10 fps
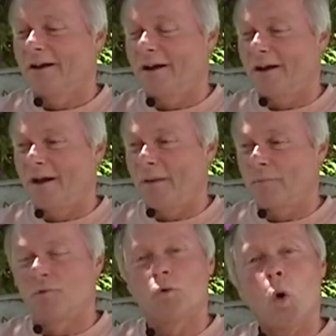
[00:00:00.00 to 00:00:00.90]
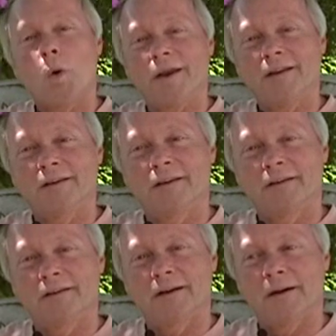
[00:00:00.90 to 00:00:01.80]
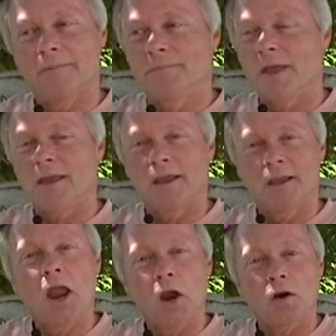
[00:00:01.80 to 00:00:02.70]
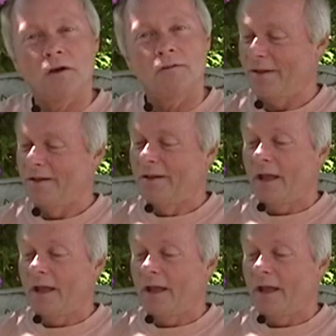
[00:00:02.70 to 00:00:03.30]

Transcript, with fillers: uh, I'm growing and, and uh, taking care of.